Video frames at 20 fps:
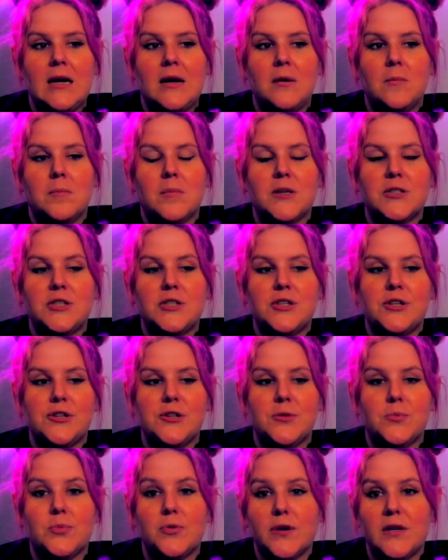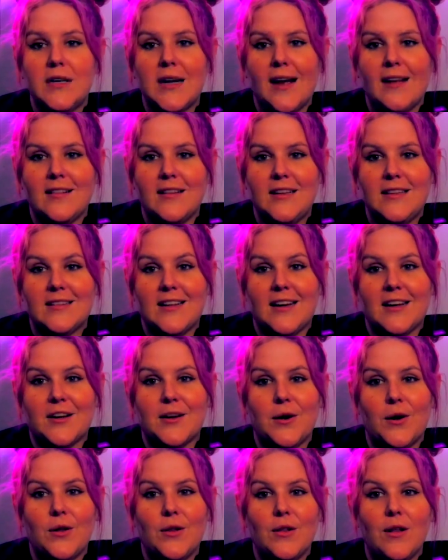much to your point, I mean, like
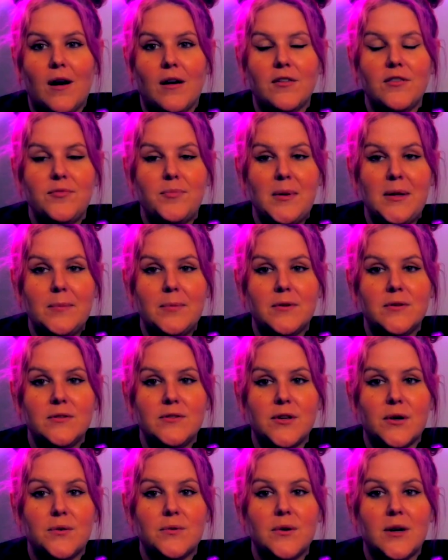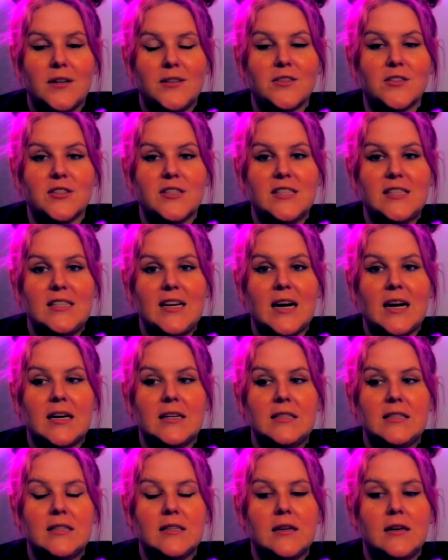a lot of people don't
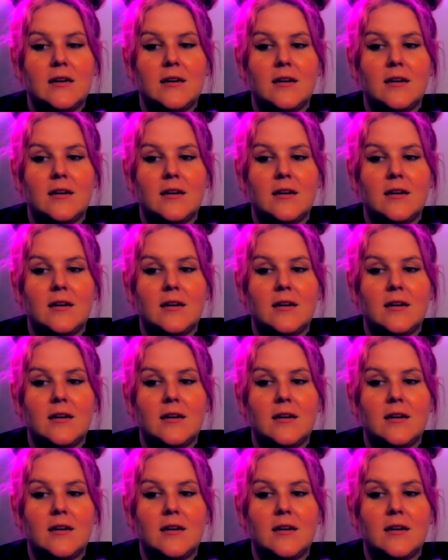understand